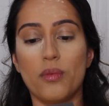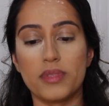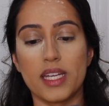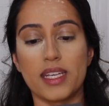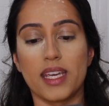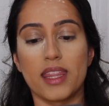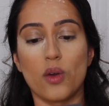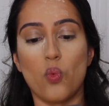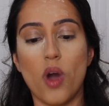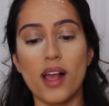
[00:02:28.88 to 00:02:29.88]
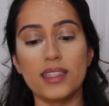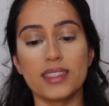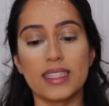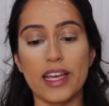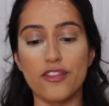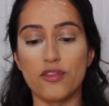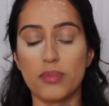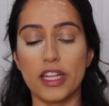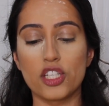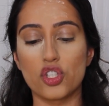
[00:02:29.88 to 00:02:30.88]
I'm taking the Wildlife
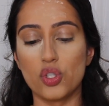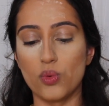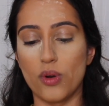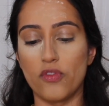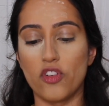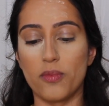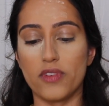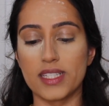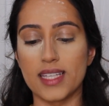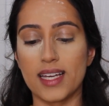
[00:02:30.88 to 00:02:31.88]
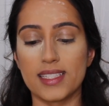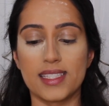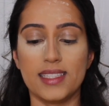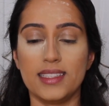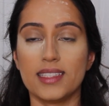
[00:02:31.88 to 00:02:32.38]
Blush Duo from Vasanthi.